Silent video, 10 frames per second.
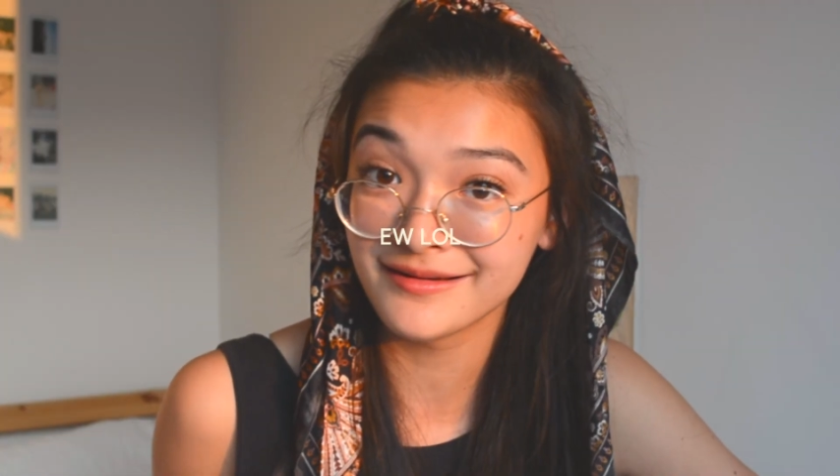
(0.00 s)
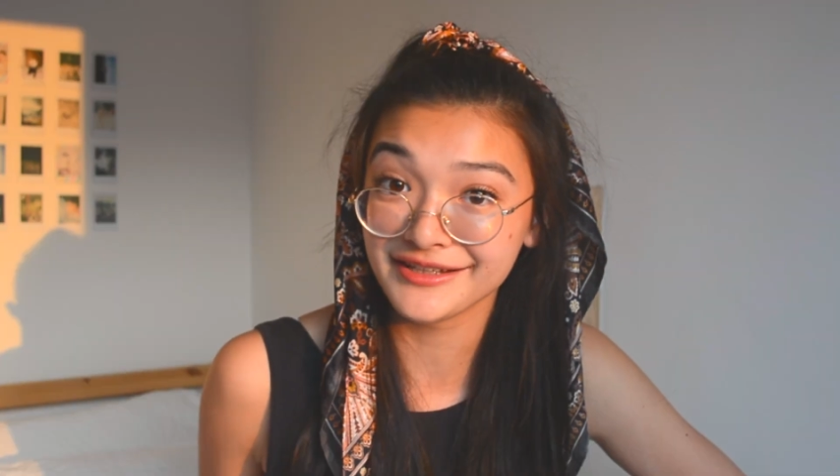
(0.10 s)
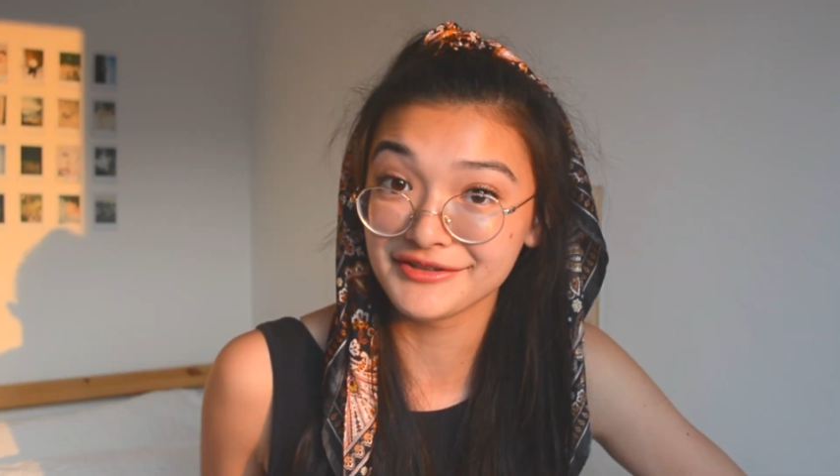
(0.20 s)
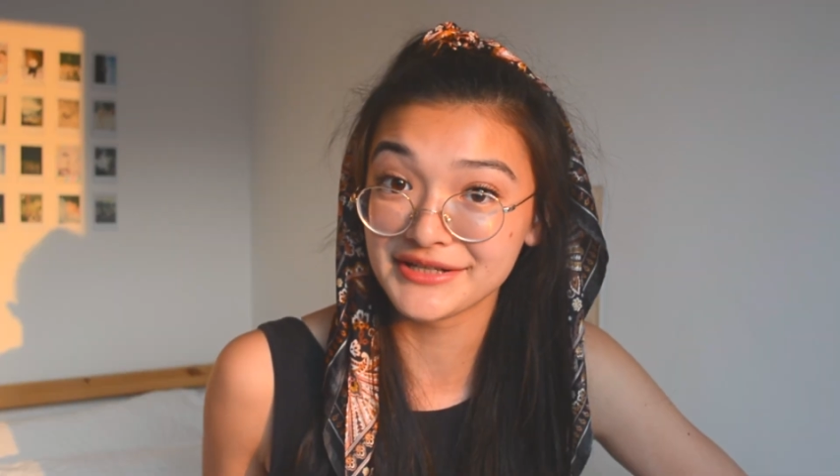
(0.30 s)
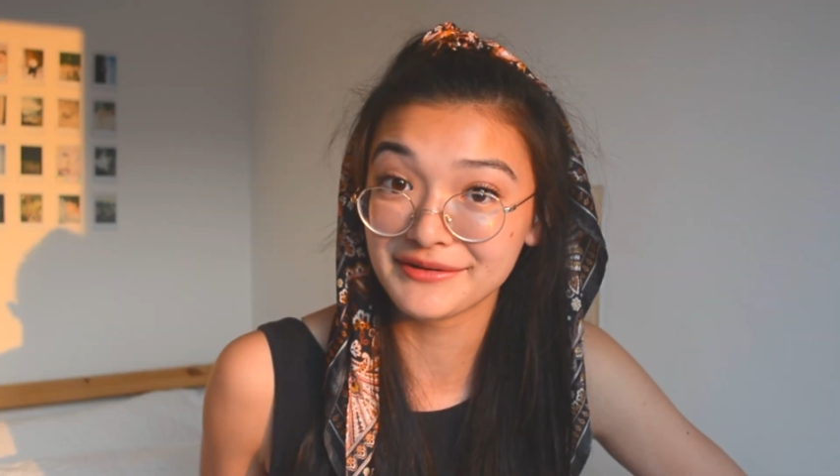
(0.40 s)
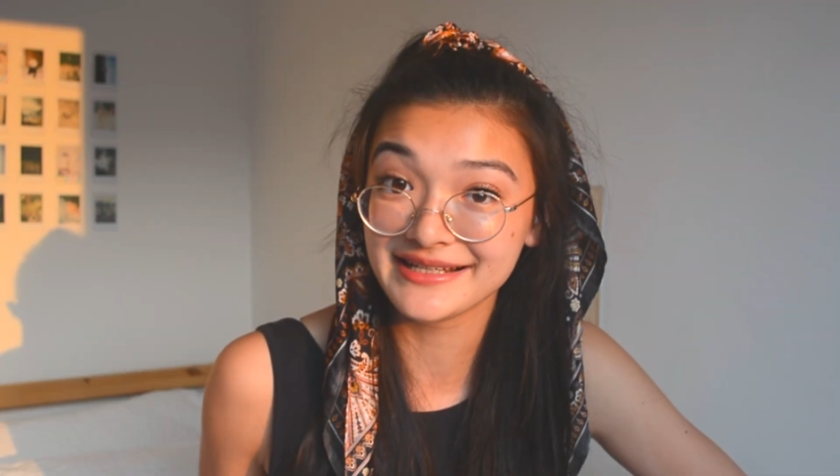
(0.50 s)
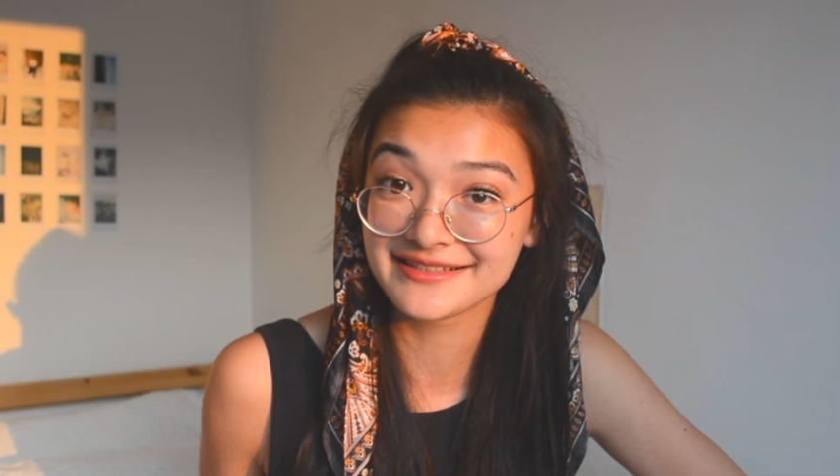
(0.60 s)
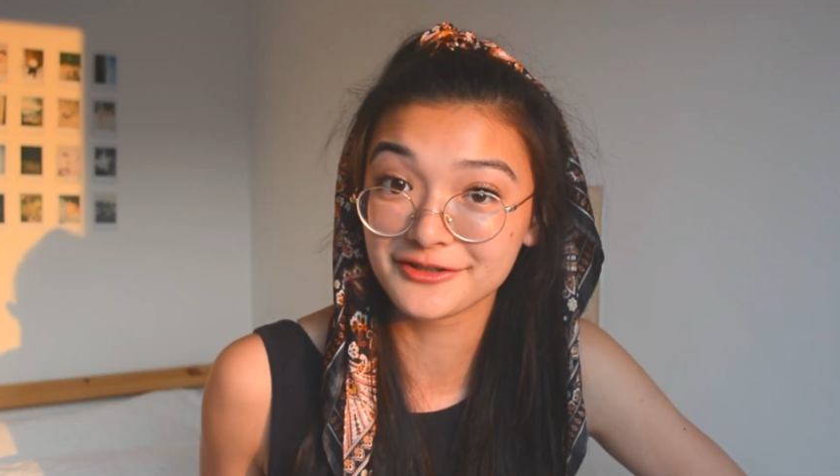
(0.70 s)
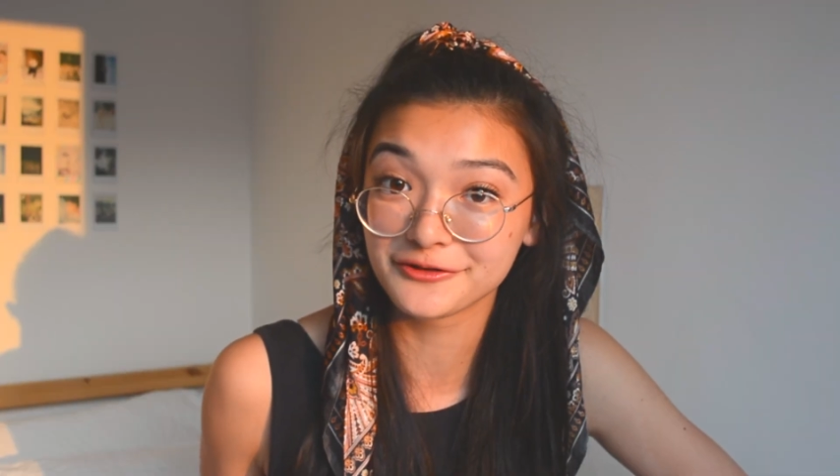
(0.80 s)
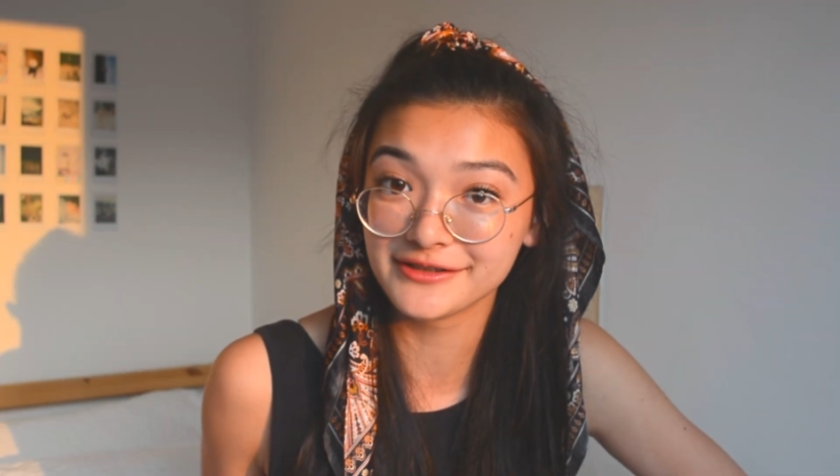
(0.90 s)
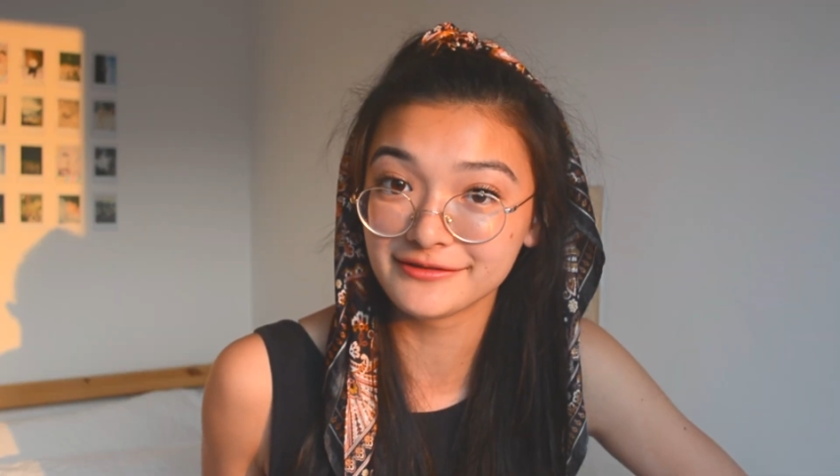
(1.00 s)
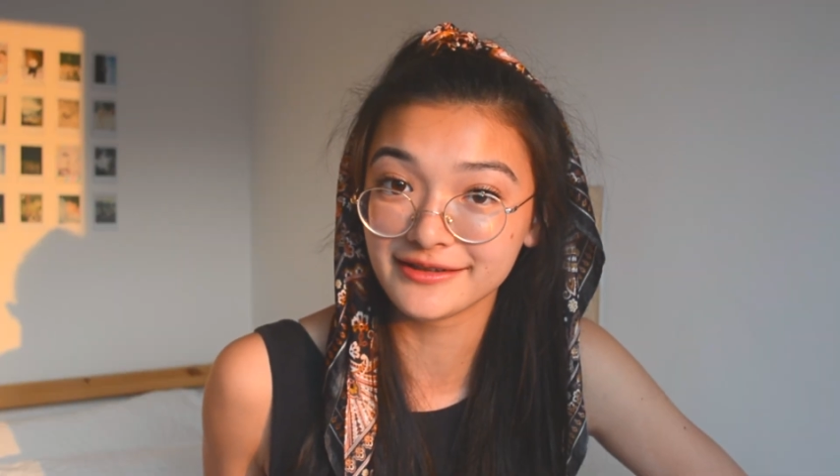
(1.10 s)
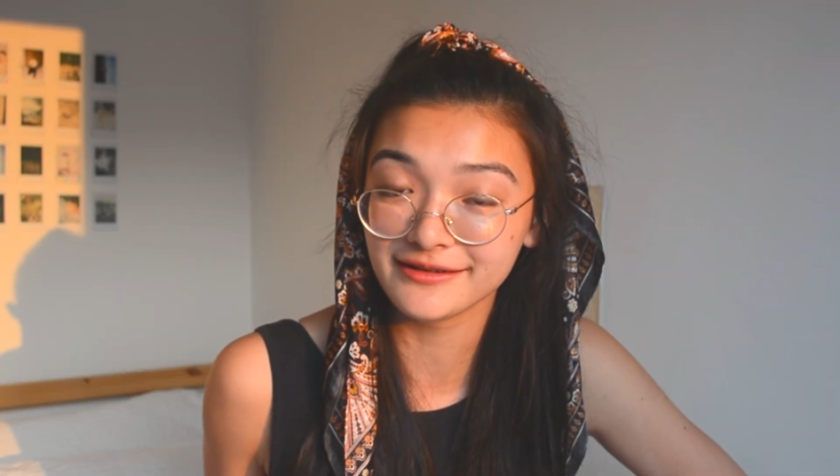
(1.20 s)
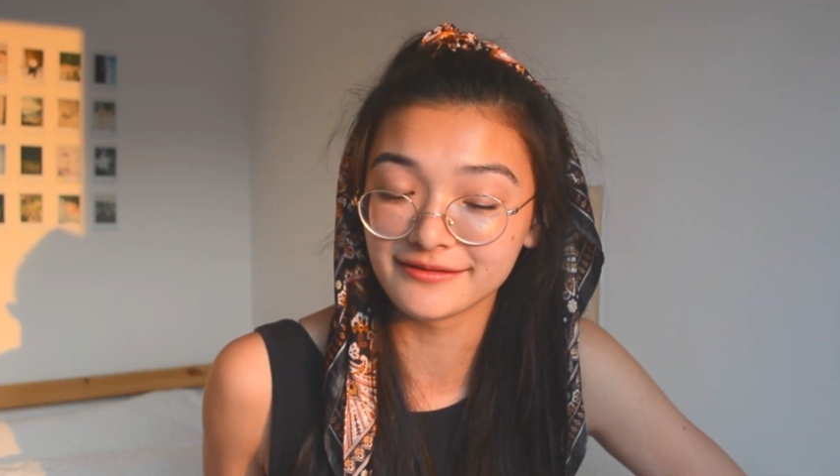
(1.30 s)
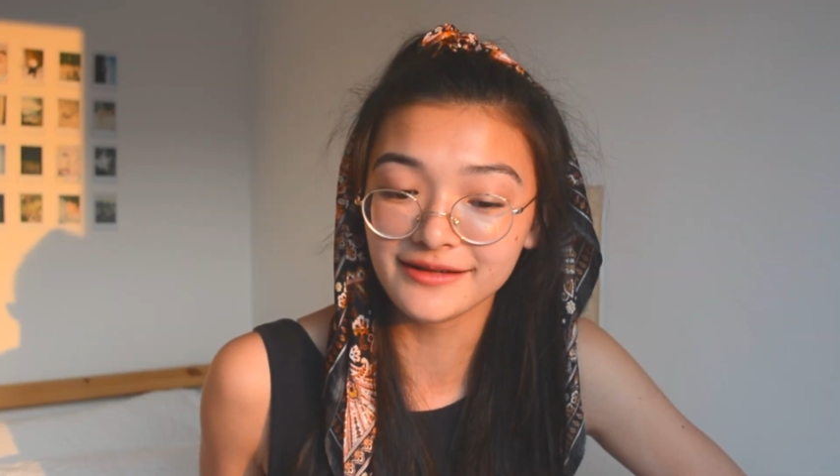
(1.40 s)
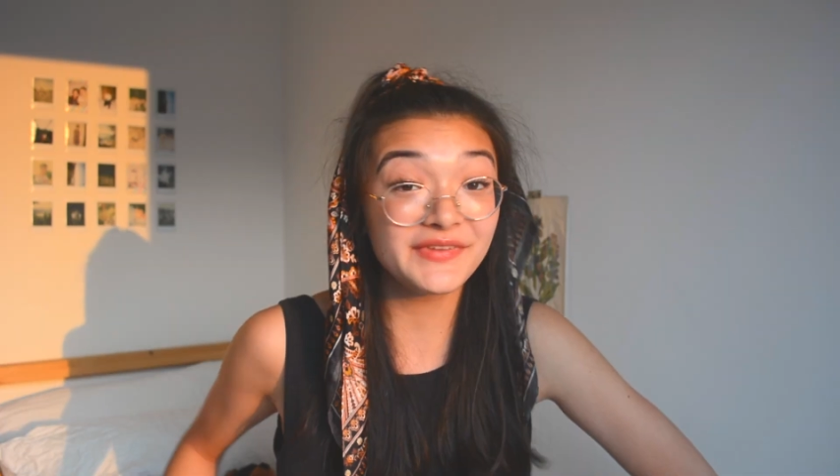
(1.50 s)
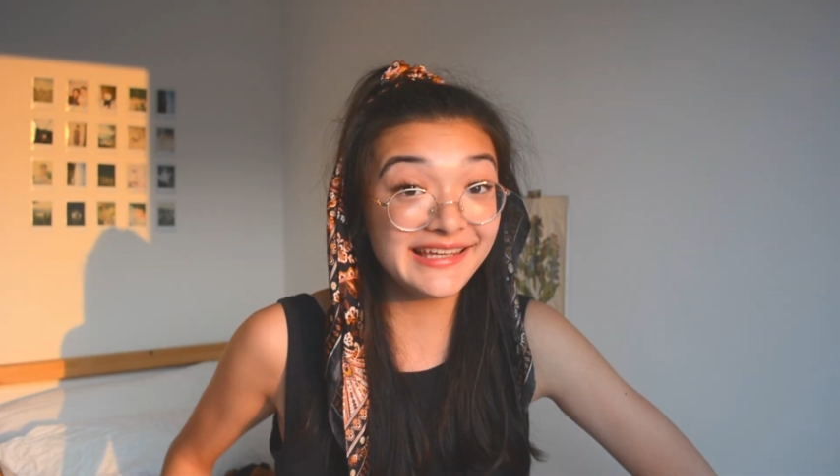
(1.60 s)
you know he's the real deal,